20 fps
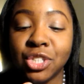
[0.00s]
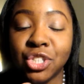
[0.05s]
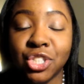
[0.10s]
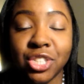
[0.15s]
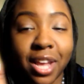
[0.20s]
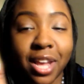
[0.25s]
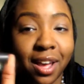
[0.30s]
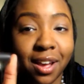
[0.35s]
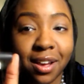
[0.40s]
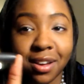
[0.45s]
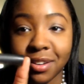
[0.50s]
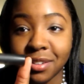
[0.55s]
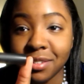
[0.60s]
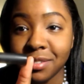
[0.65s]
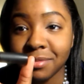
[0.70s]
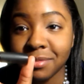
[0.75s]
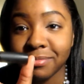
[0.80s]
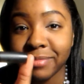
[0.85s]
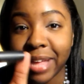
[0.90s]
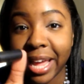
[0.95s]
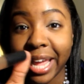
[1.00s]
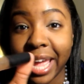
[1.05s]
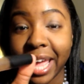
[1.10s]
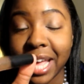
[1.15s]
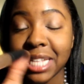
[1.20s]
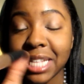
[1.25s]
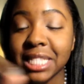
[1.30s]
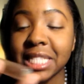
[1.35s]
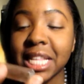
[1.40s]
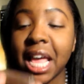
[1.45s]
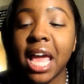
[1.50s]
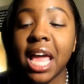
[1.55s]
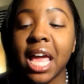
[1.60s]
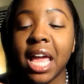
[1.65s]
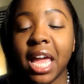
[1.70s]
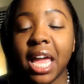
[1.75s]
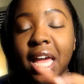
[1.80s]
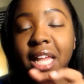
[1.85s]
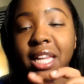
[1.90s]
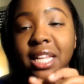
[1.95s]
gel, I guess.
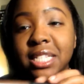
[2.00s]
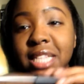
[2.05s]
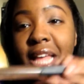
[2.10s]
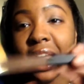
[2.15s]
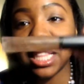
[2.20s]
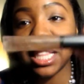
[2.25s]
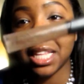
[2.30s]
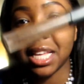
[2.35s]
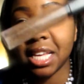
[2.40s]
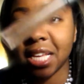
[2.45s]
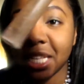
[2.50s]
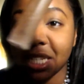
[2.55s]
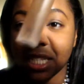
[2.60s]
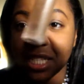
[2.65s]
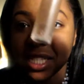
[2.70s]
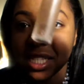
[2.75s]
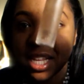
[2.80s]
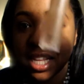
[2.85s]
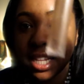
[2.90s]
It looks like this.